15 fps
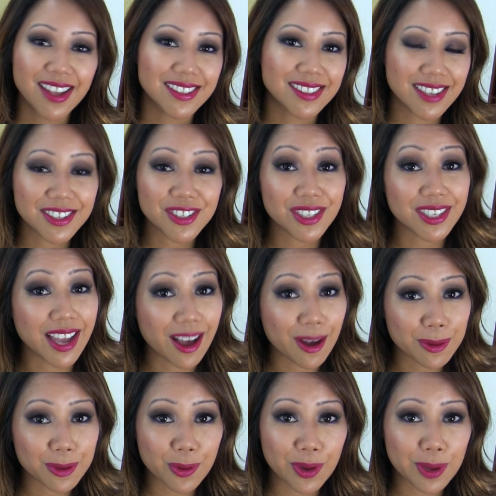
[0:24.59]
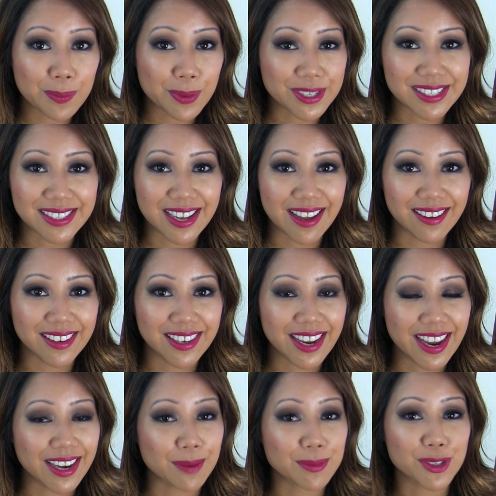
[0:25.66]
such an outgoing personality
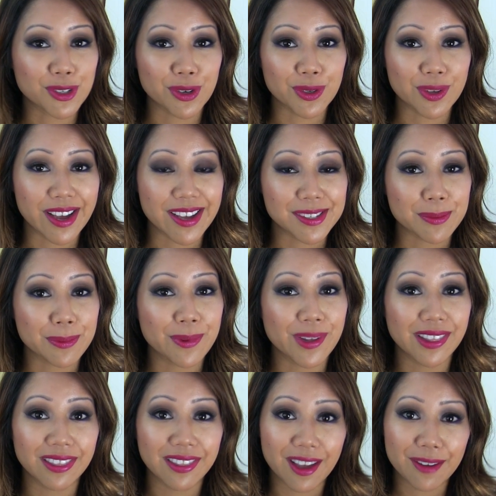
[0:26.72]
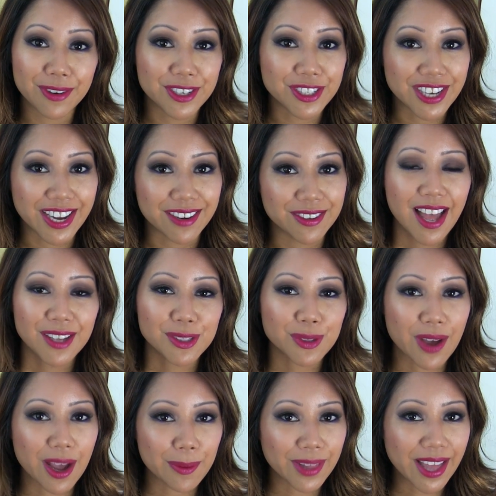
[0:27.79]
and I'm sure you guys will love her channel.
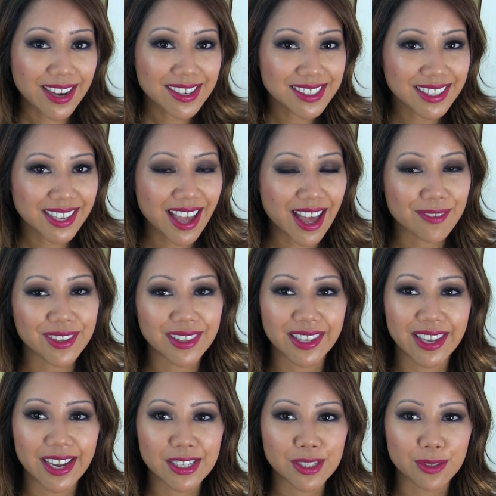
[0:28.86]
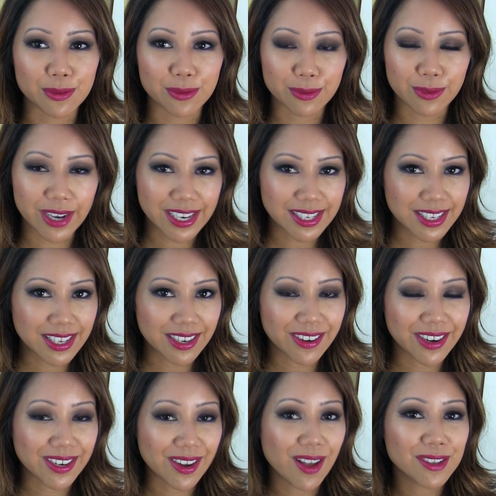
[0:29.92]
So I will actually have it linked right here
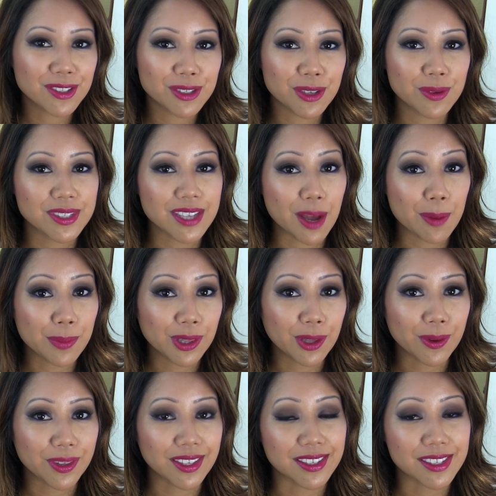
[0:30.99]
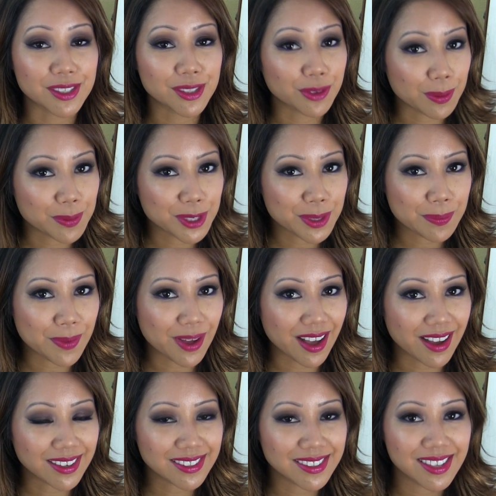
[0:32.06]
and also down below in the description
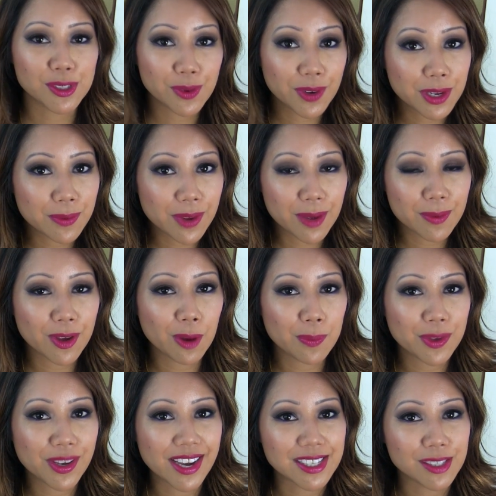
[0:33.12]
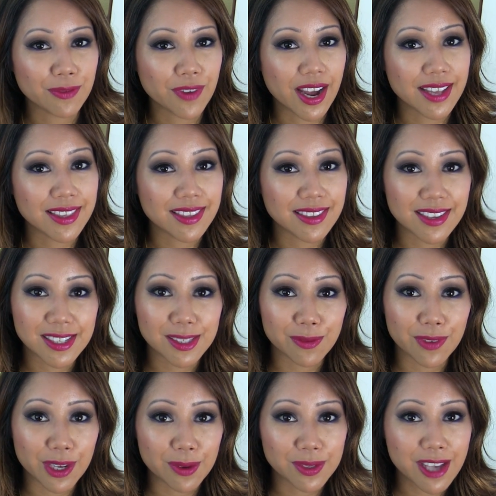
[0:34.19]
box. So anyway, we hope you guys find these
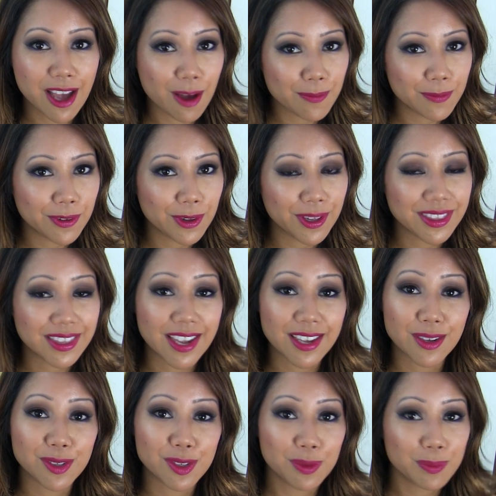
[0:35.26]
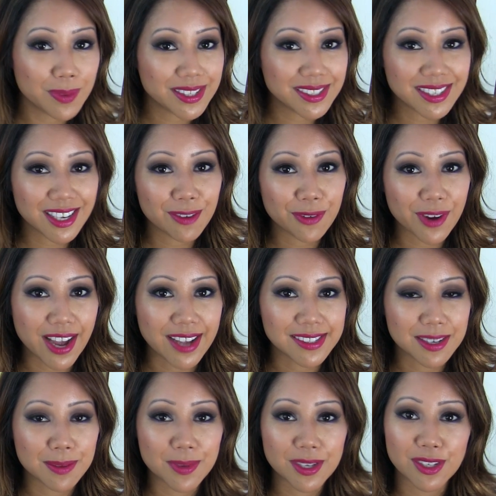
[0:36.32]
videos helpful. Thank you to Missy for
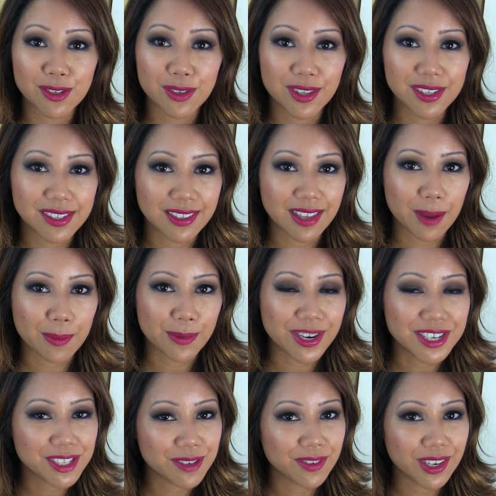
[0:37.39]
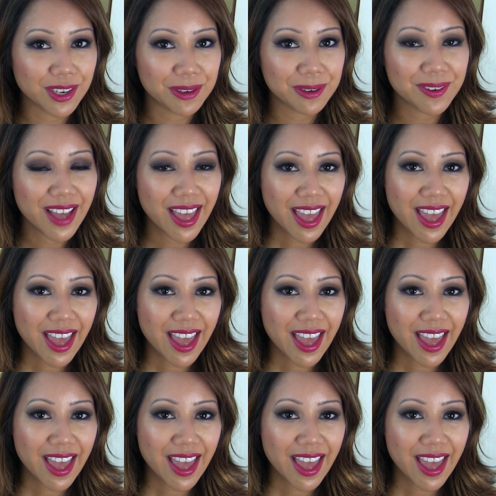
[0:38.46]
asking me to do this collaboration video